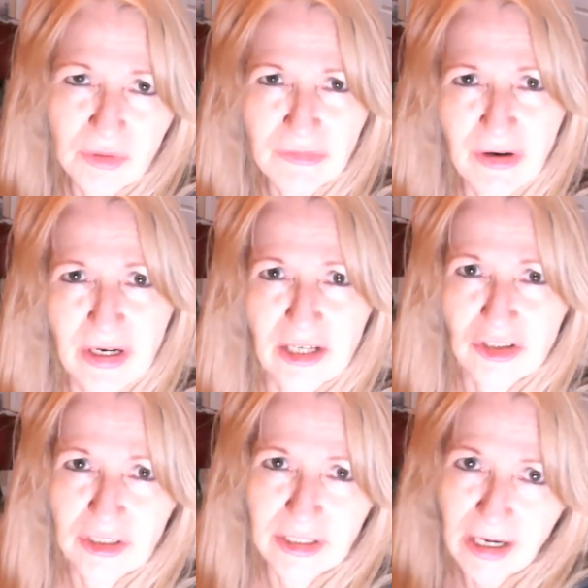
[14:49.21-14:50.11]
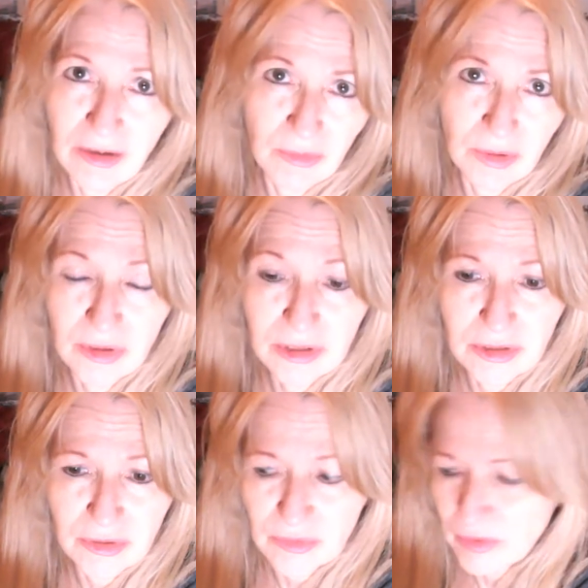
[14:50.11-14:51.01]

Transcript: they're financially kind of ruined too,